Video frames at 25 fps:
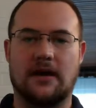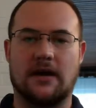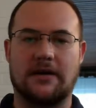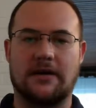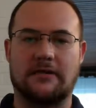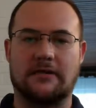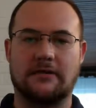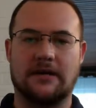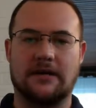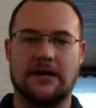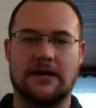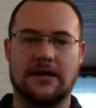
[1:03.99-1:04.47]
I
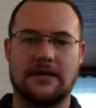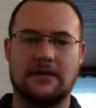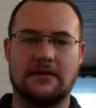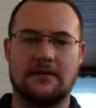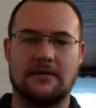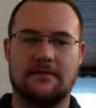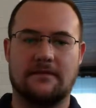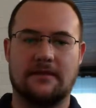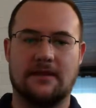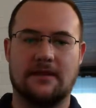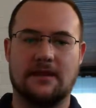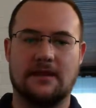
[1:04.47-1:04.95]
created
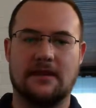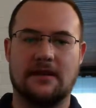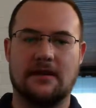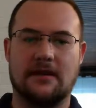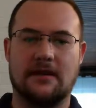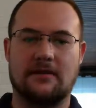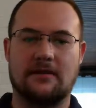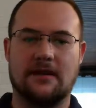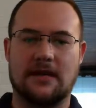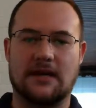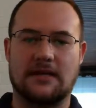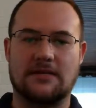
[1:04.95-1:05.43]
the
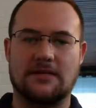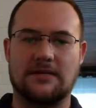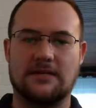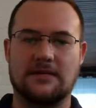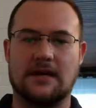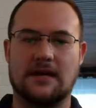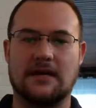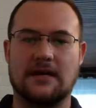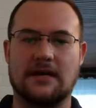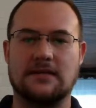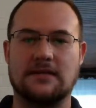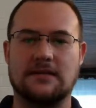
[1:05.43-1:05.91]
video and I
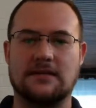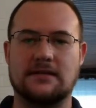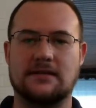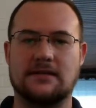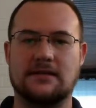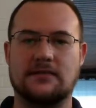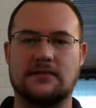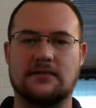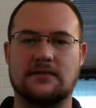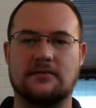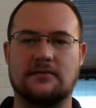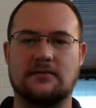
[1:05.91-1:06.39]
sent it
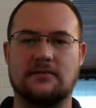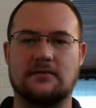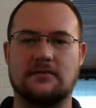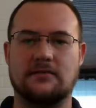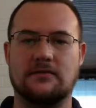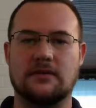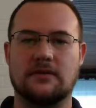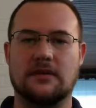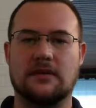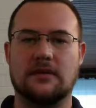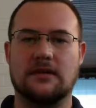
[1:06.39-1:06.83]
to